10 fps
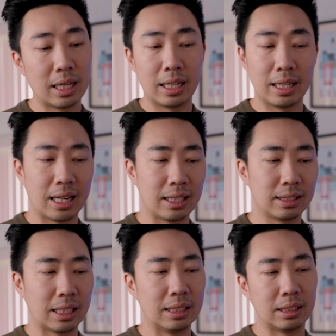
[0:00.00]
and it
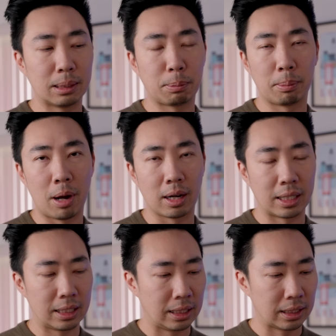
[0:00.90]
has a zipper
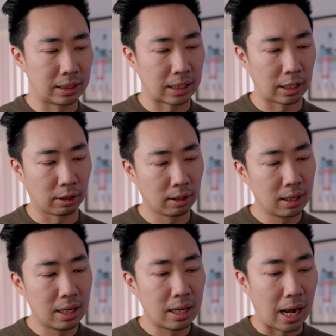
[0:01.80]
pocket in the center.
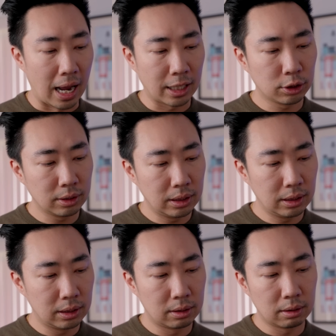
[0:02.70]
I
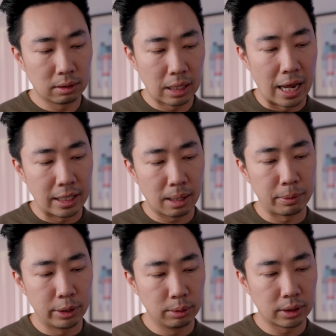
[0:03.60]
actually end up
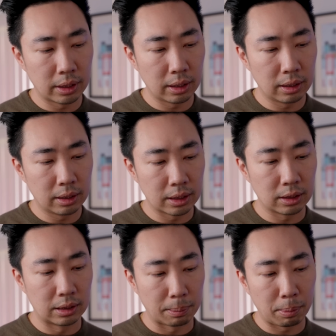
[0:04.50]
using this
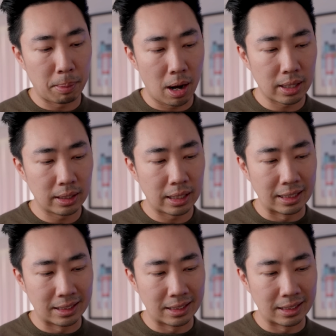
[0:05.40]
zipper pocket a